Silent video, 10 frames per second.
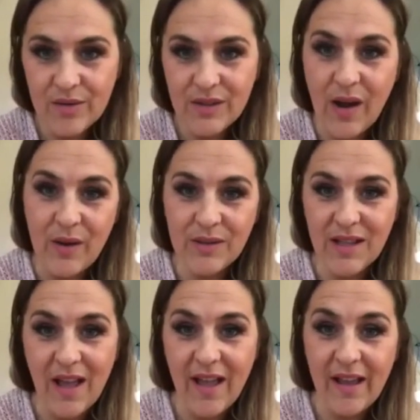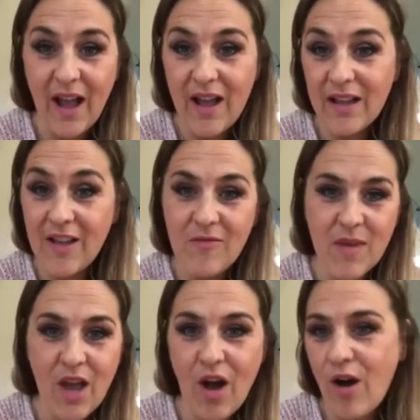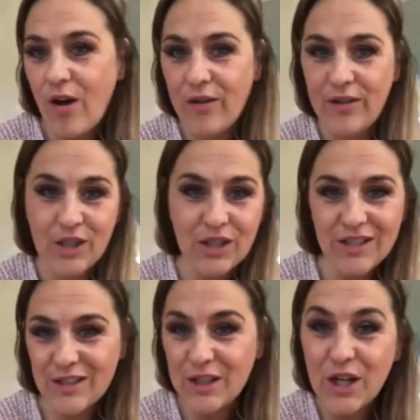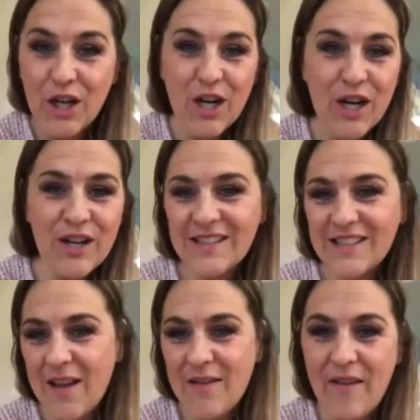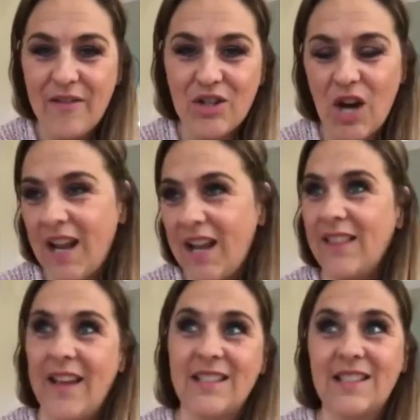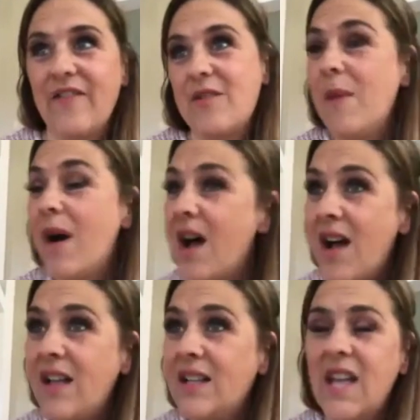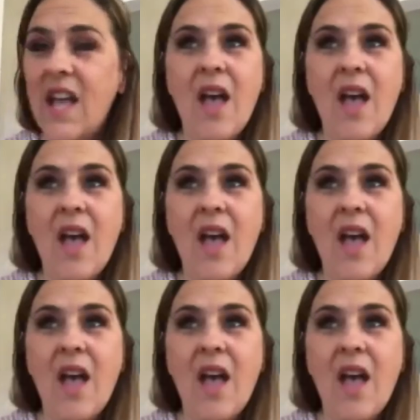So I was like, give me all the desserts. I haven't drank in like 7 months.